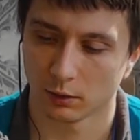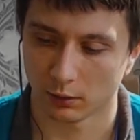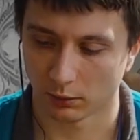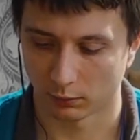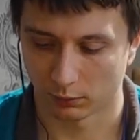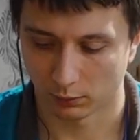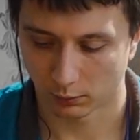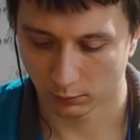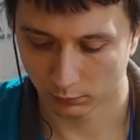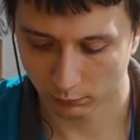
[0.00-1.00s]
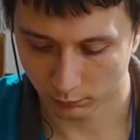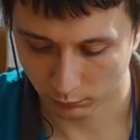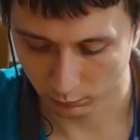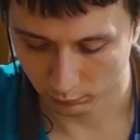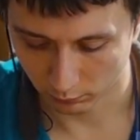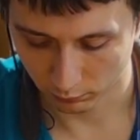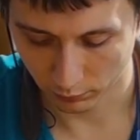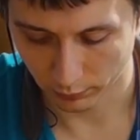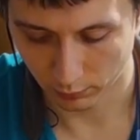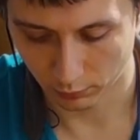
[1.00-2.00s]
I also will
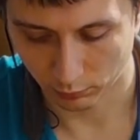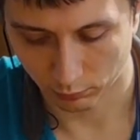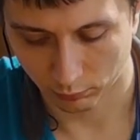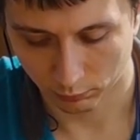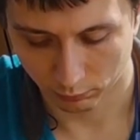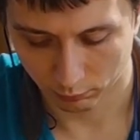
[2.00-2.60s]
need to